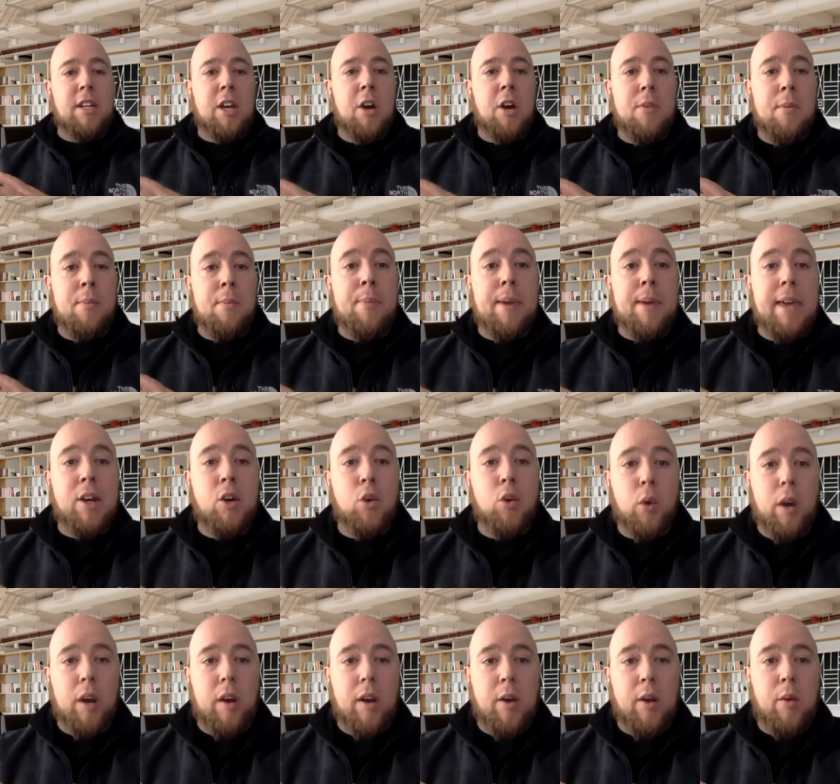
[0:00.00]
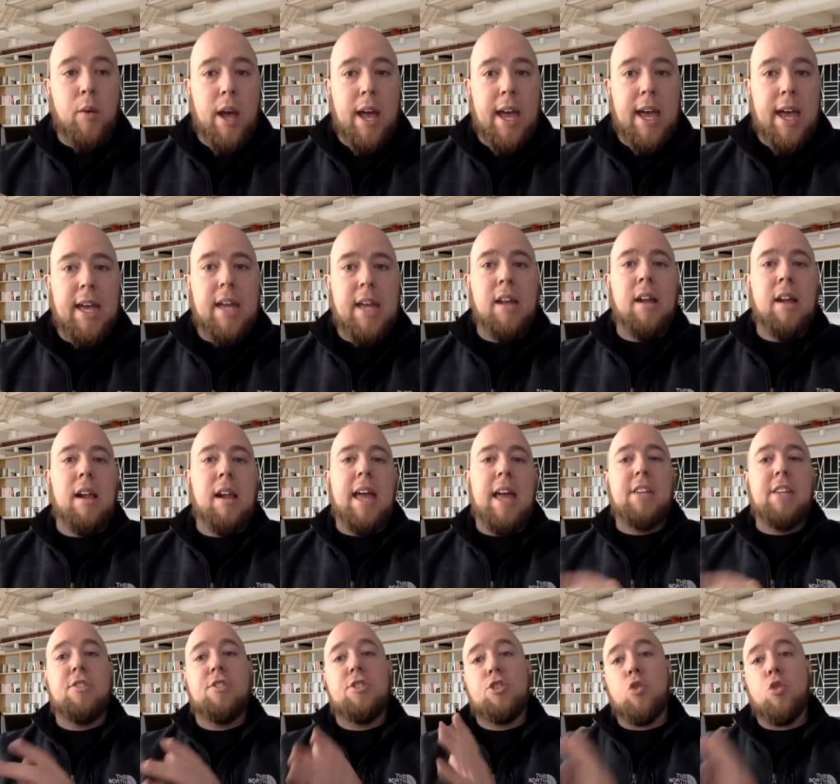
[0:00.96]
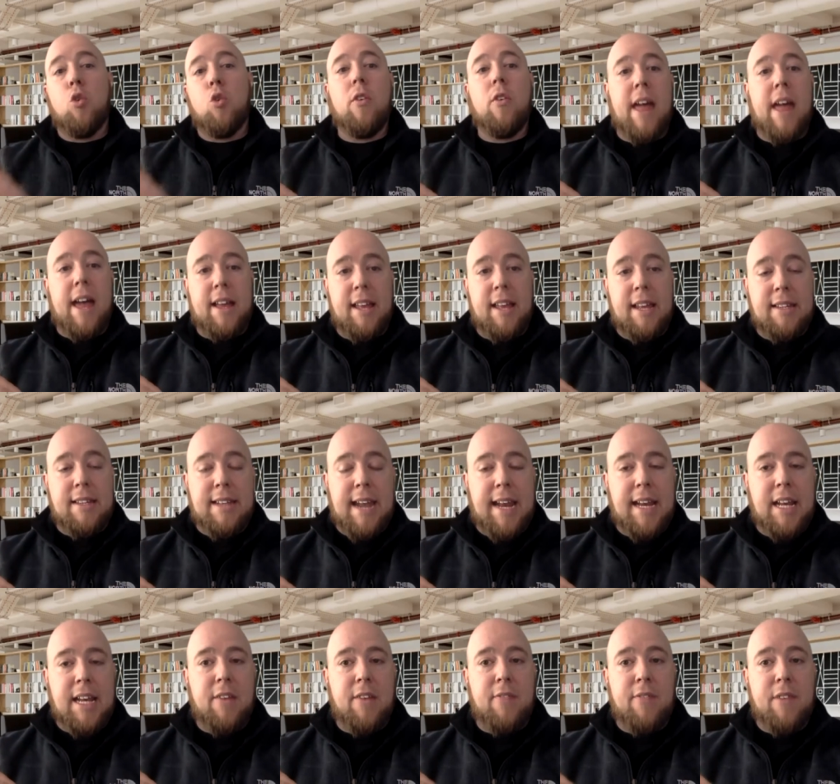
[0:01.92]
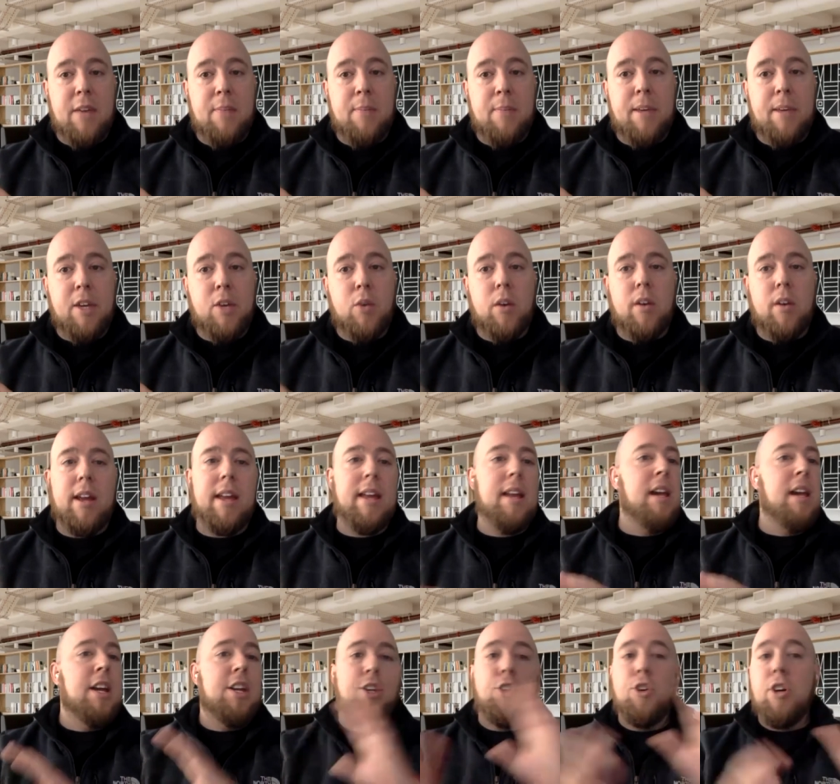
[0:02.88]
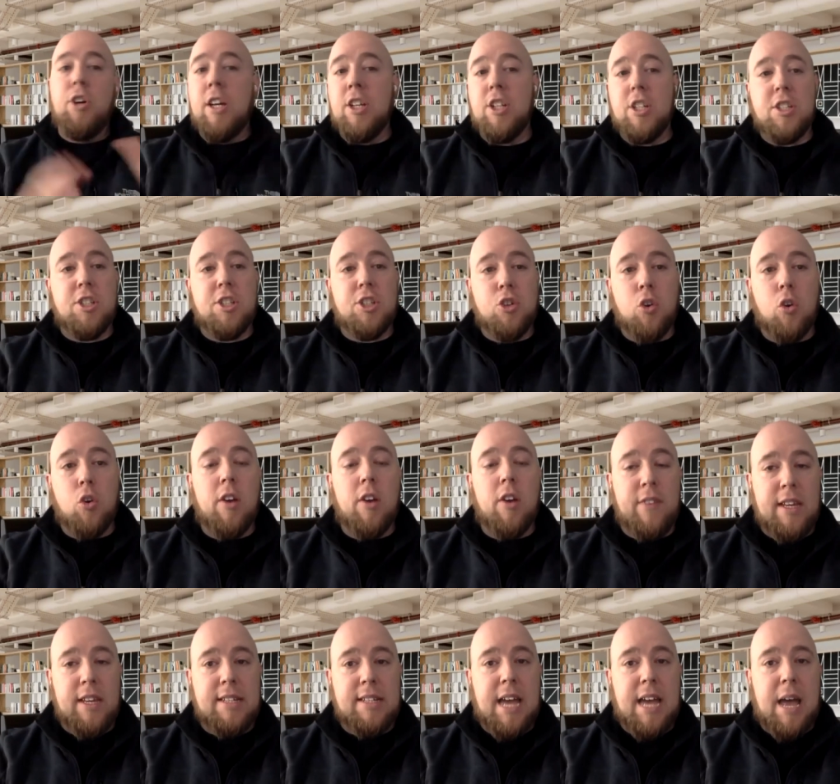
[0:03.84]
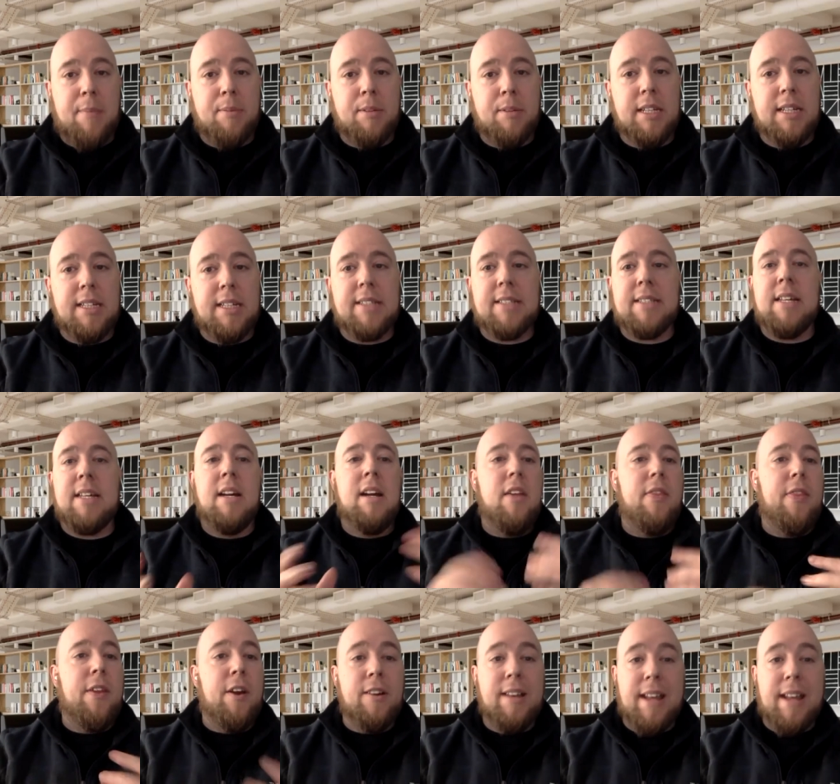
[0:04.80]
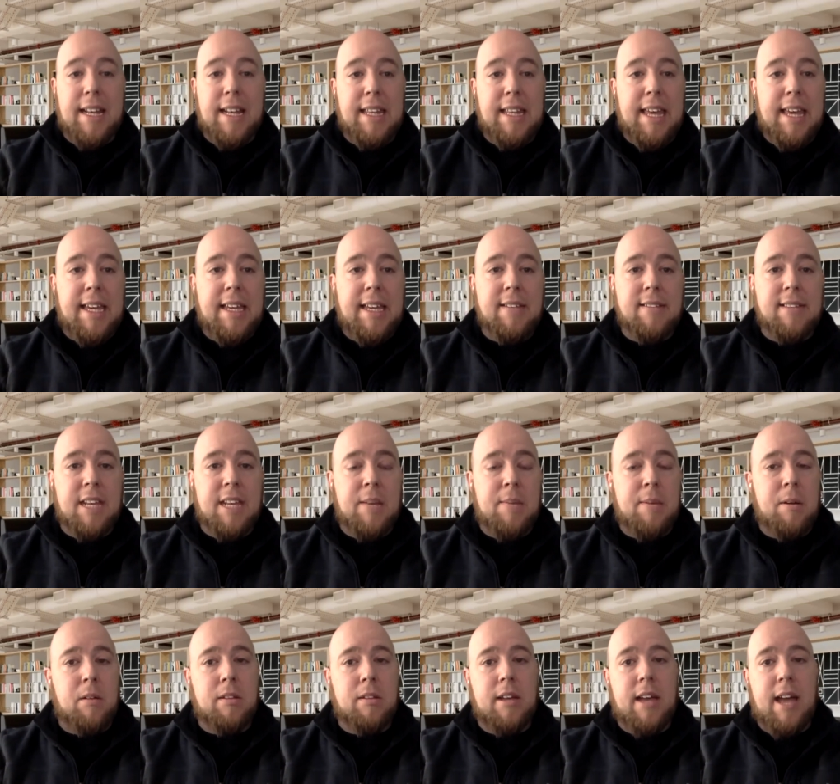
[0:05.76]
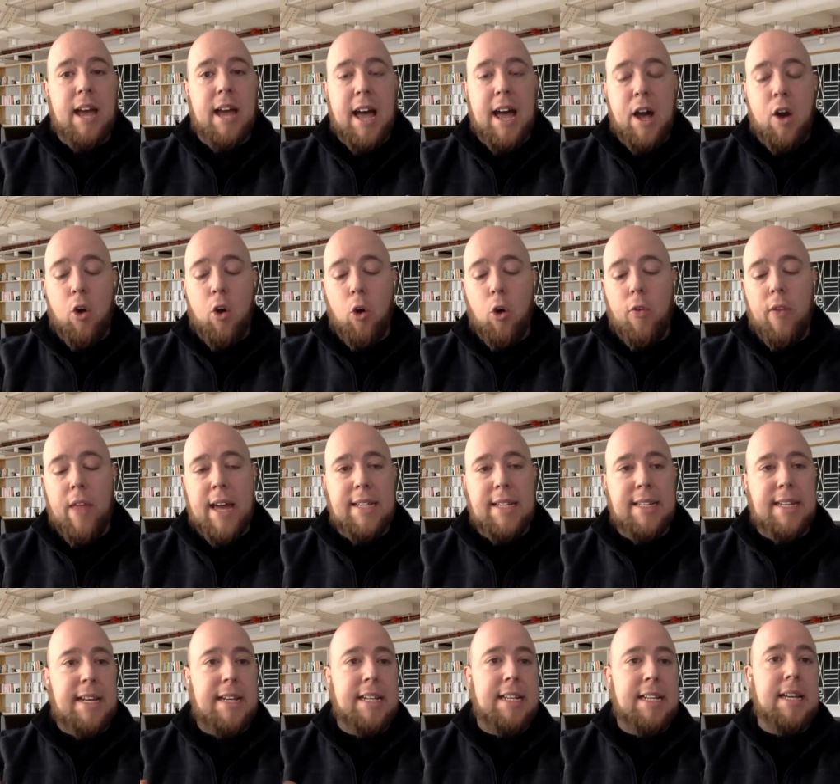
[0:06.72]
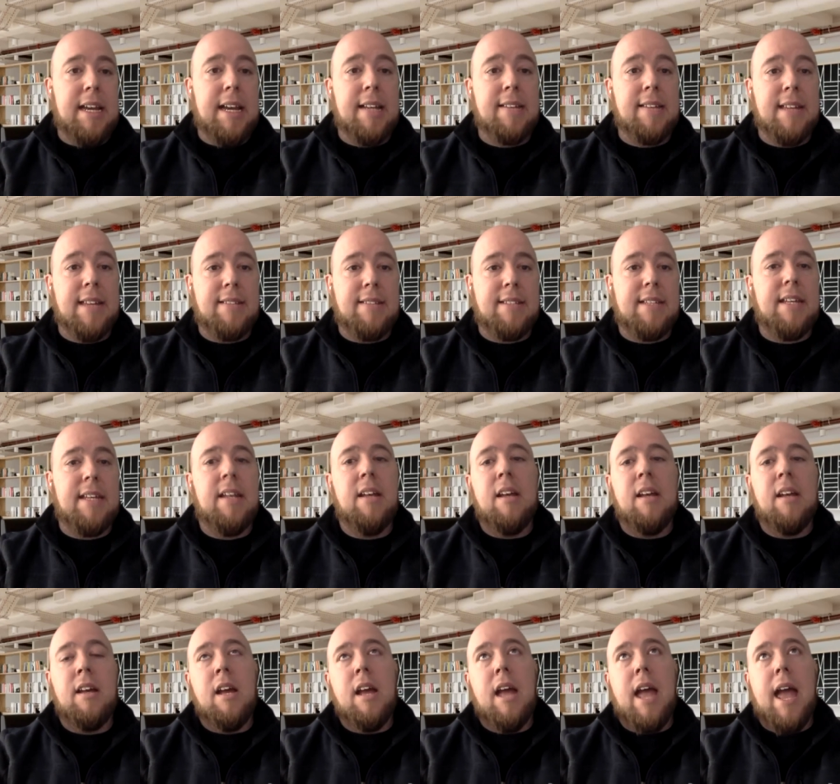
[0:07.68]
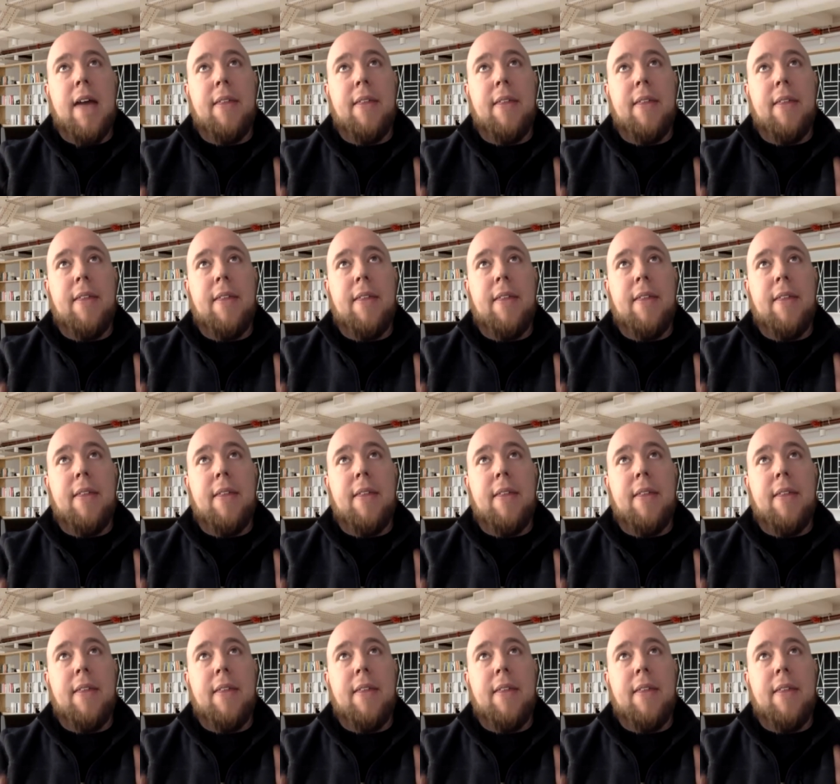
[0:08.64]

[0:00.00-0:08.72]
having to go the BigQuery way and store that data via BigQuery. You can just store it via TapClicks. Their data lake is going to be able to hold that data, access it,